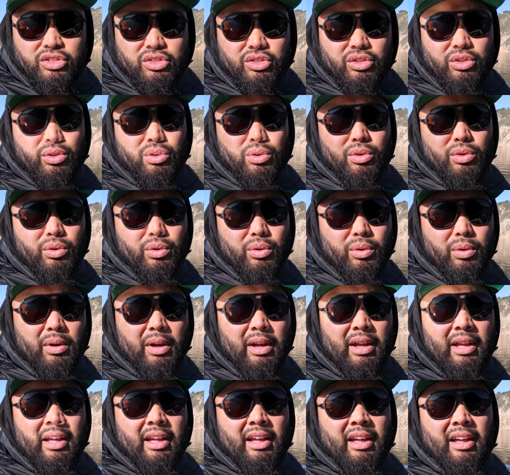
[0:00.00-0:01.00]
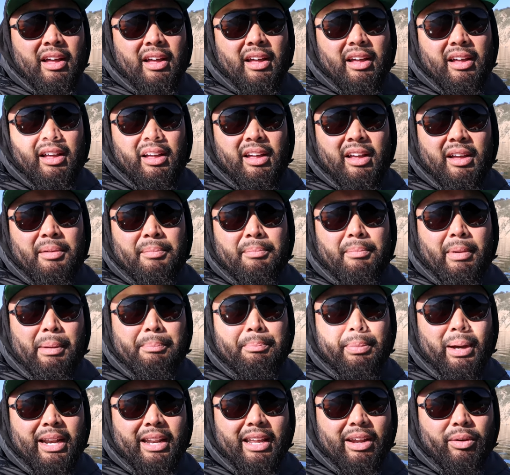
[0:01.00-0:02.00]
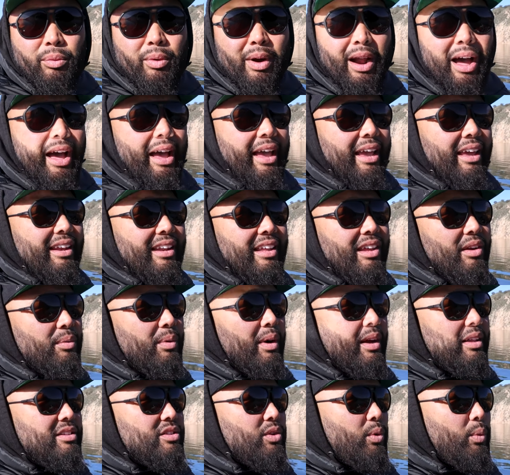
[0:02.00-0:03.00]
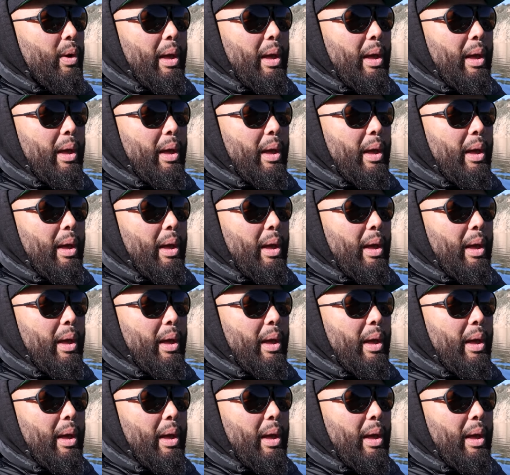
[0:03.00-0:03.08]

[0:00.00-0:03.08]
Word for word: to my buddy Ryan. He runs a